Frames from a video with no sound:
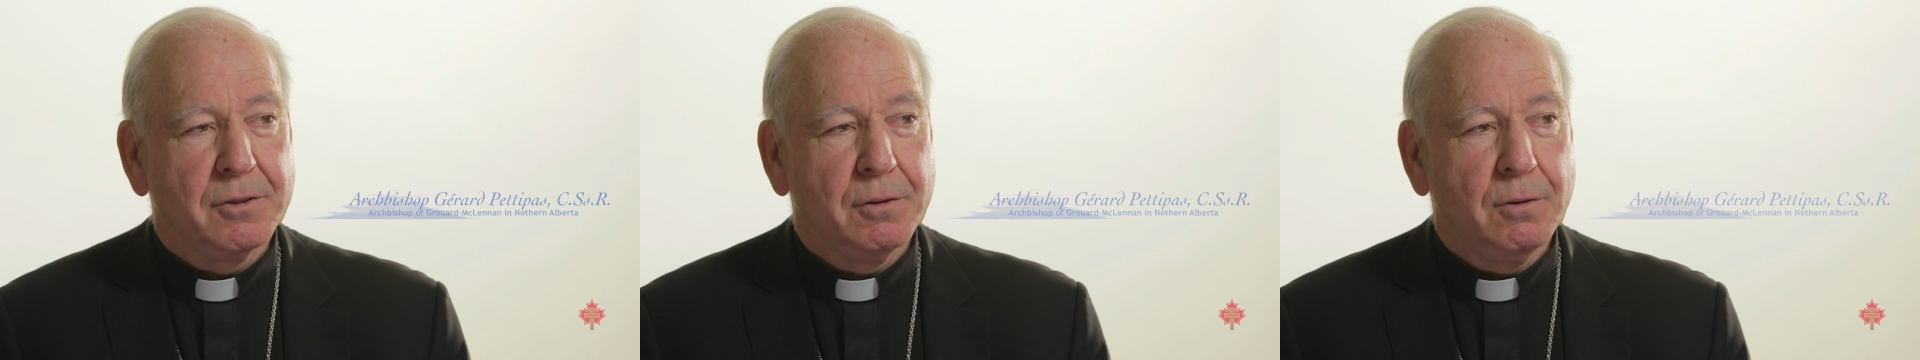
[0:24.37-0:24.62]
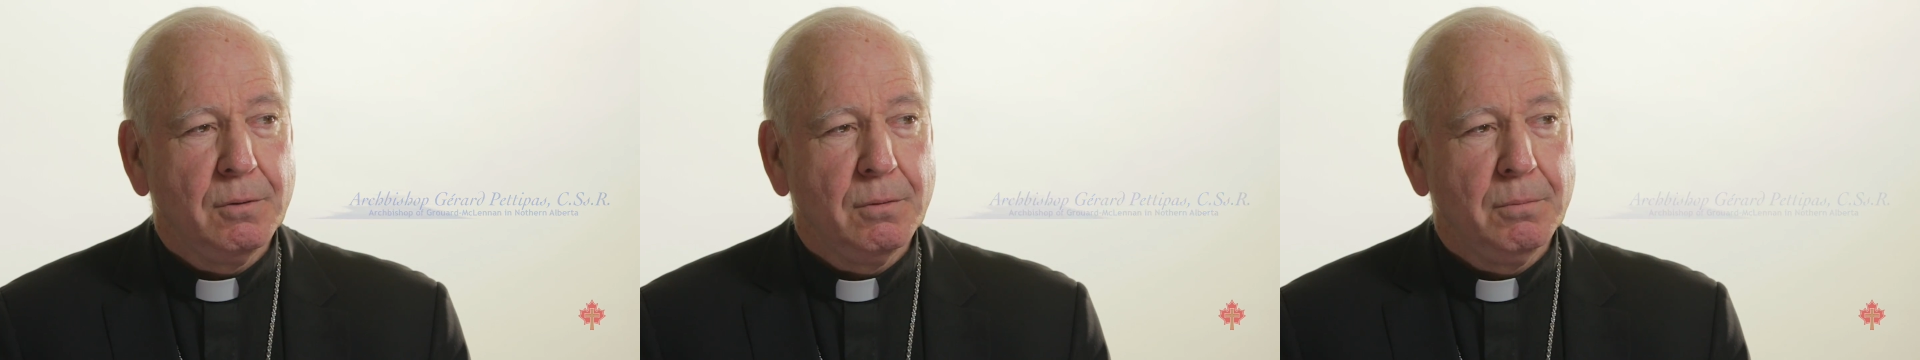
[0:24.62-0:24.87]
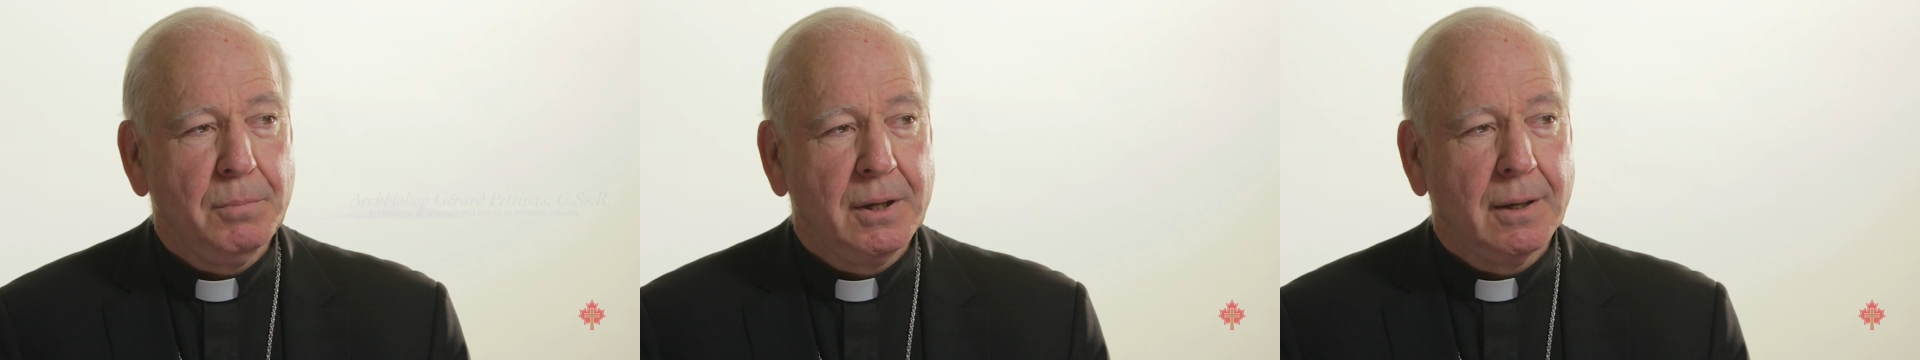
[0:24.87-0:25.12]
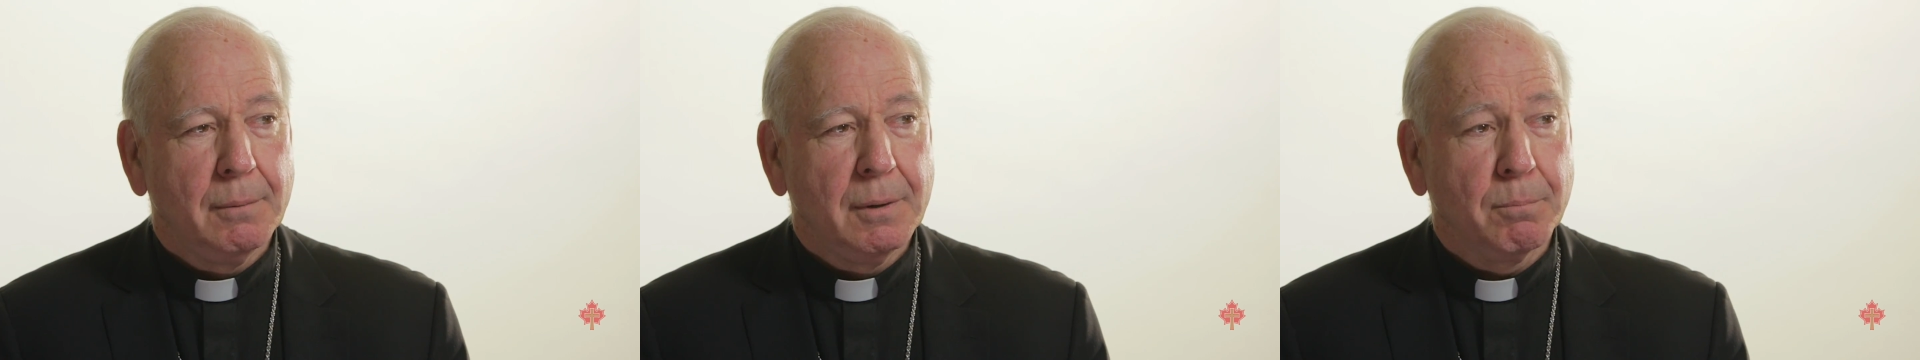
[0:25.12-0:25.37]
to
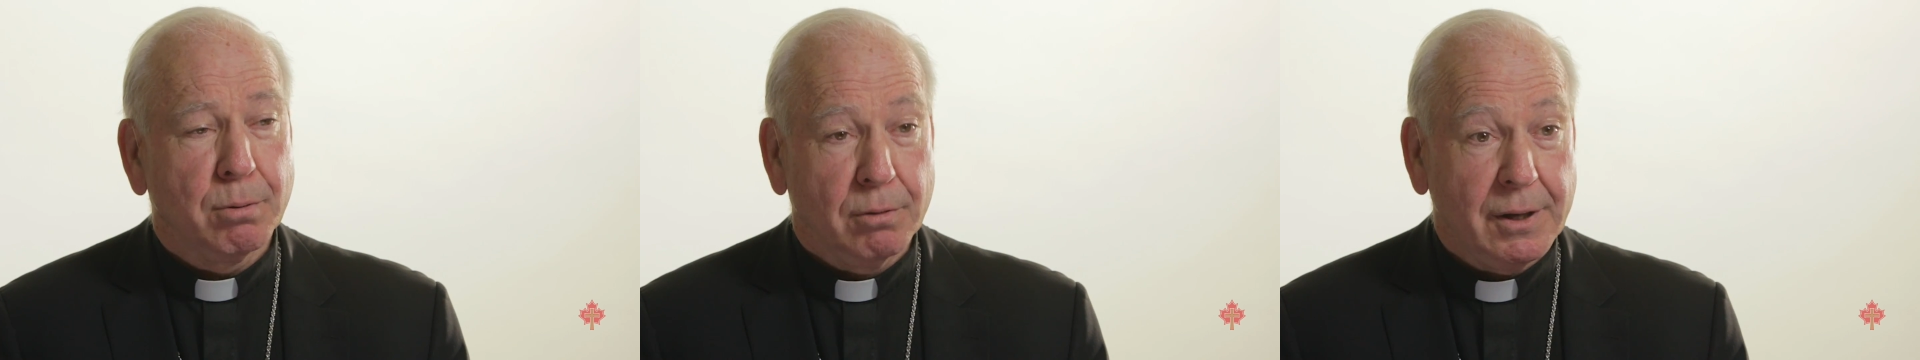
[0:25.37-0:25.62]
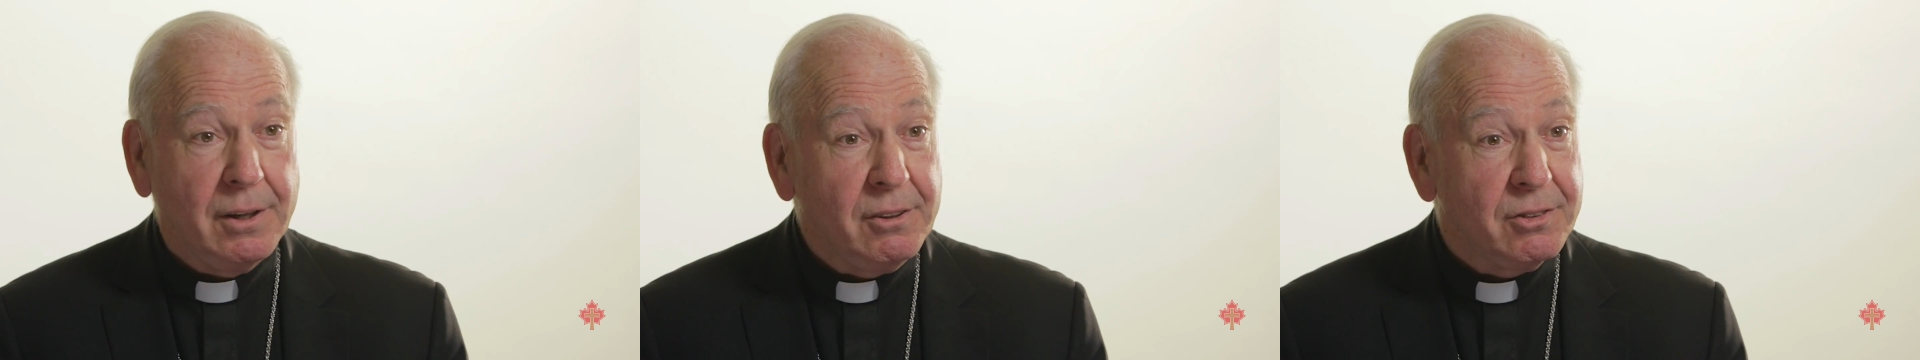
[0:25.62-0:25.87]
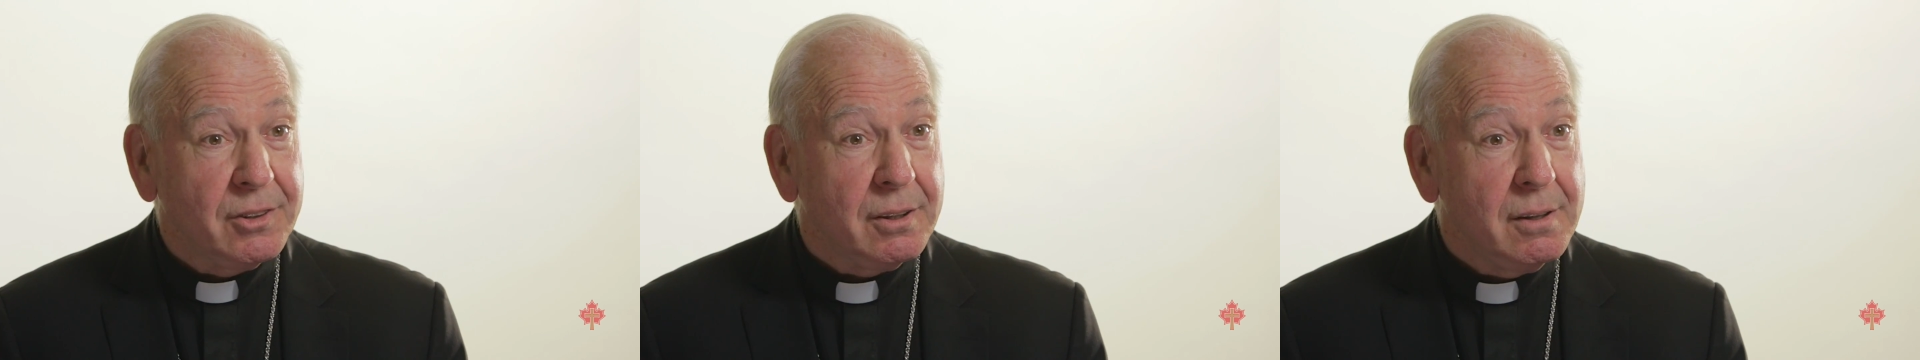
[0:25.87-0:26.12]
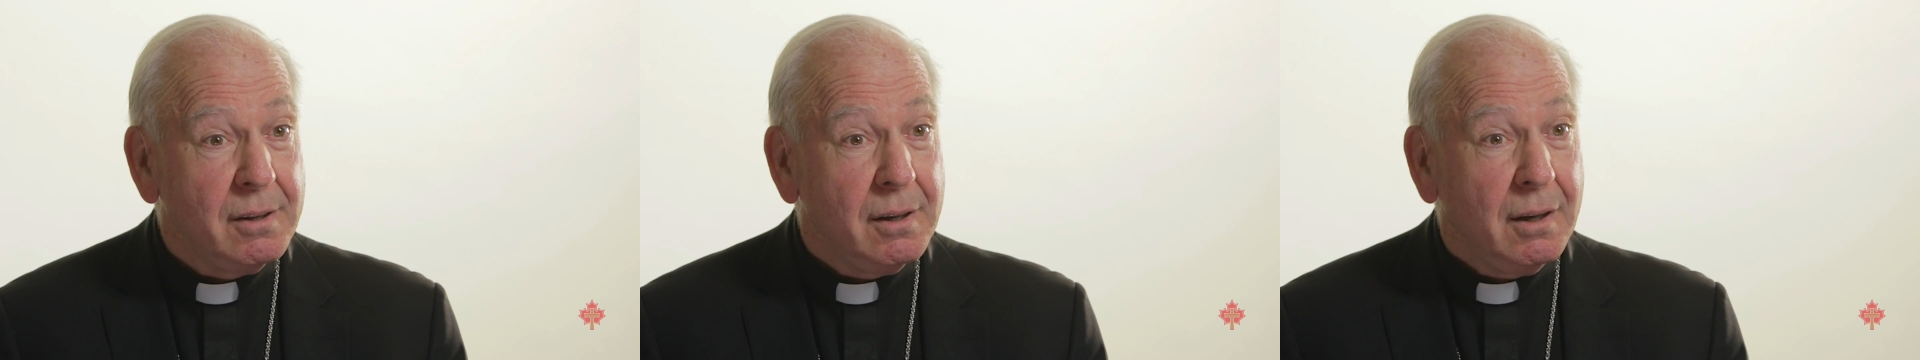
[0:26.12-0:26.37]
become a priest,